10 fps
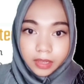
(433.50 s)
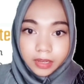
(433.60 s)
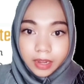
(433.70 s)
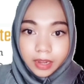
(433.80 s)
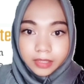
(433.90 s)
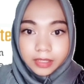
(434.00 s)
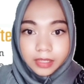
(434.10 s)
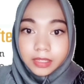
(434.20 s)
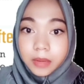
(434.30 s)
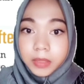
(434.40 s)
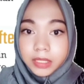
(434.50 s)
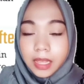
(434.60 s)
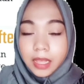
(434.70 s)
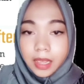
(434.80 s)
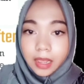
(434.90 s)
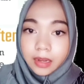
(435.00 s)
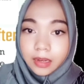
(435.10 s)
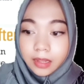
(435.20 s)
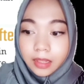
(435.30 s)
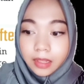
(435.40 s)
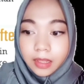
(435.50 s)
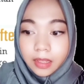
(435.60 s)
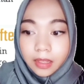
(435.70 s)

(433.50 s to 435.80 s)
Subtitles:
Okay, the next is number 10.